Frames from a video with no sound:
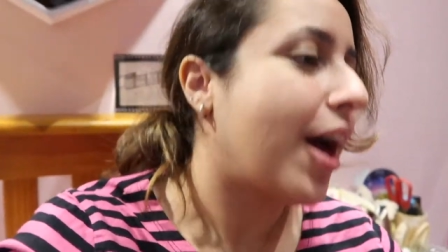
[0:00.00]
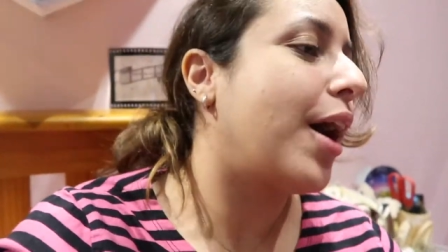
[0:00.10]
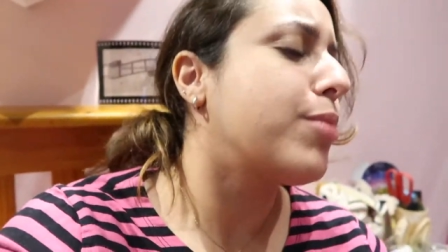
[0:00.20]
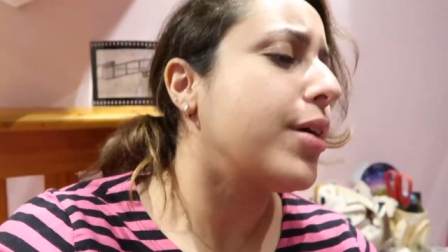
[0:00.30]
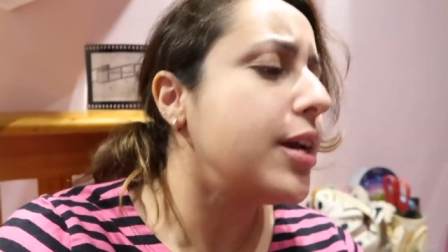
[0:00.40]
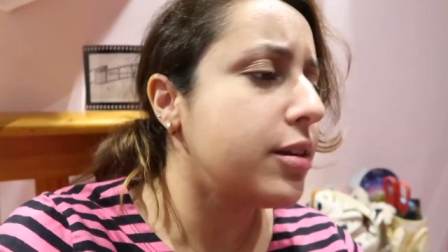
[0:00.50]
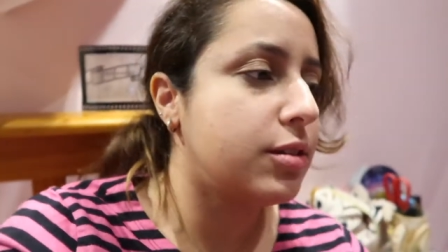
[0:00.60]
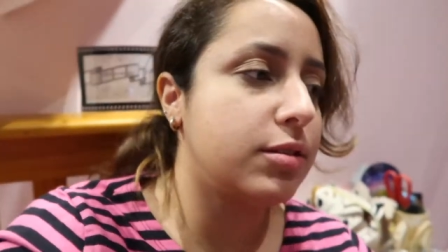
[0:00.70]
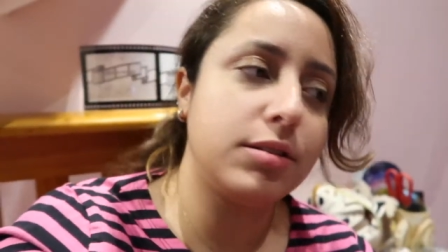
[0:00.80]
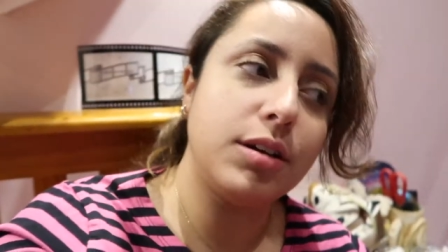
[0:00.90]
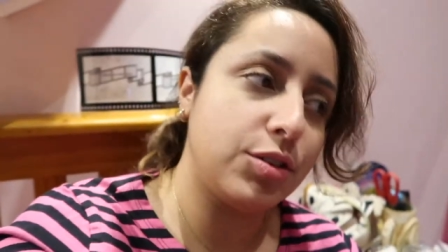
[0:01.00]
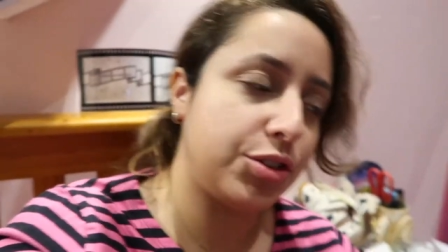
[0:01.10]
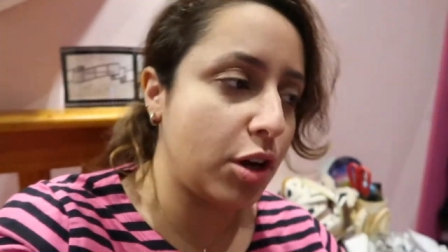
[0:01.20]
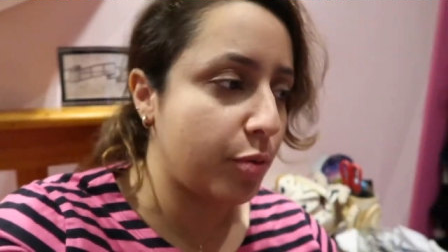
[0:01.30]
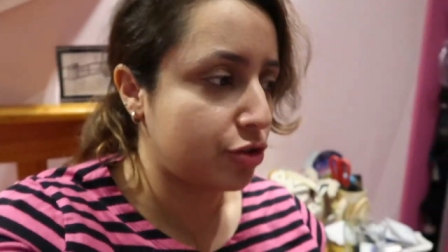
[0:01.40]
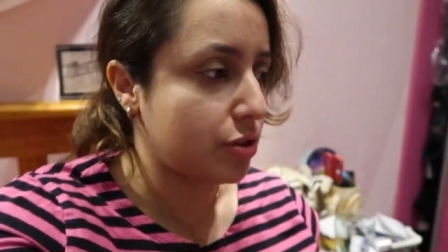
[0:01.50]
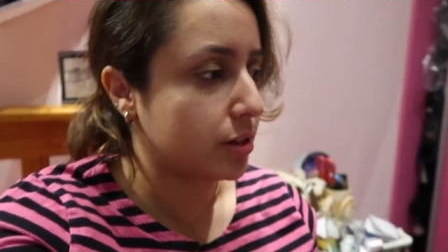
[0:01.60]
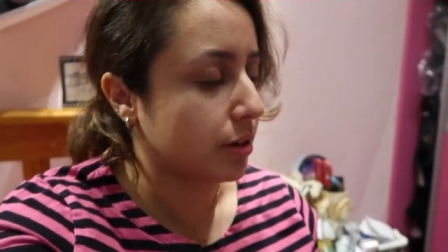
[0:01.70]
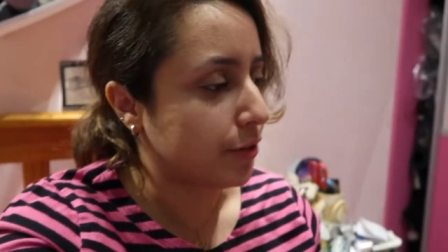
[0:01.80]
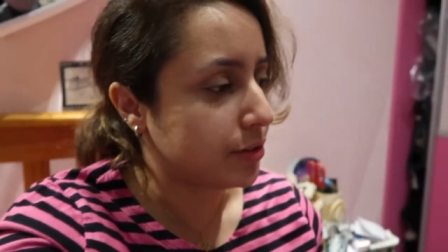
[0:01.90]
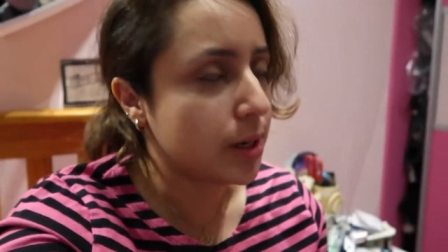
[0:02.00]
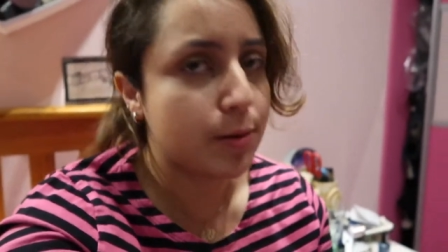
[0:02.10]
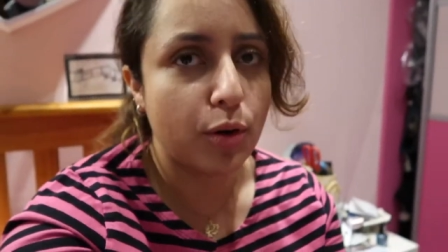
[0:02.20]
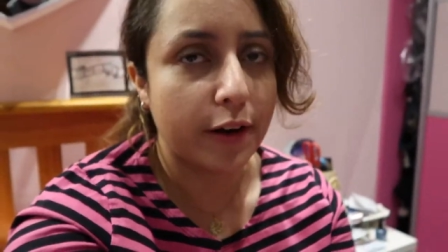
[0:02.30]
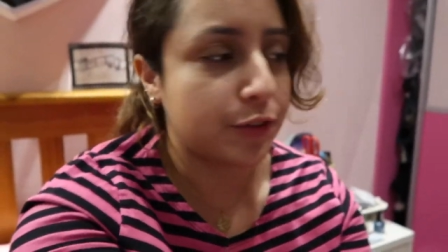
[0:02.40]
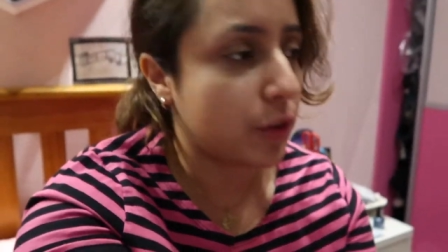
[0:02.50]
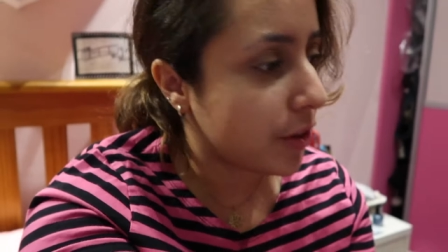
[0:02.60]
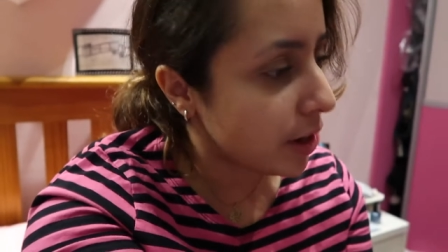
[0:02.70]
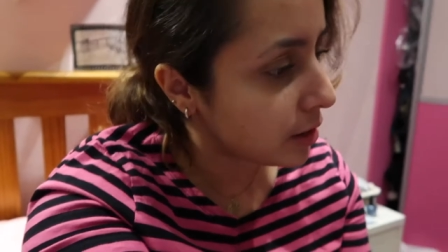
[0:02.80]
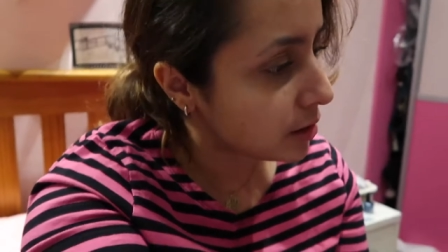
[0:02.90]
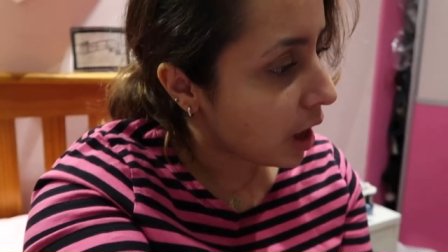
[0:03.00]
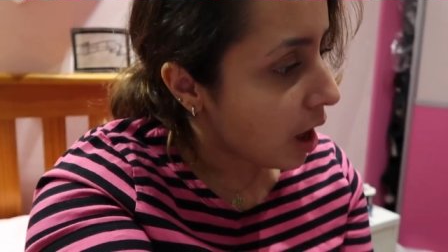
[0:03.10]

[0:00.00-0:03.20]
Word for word: Now, he's done so much theatre, and I've seen him in quite a few things.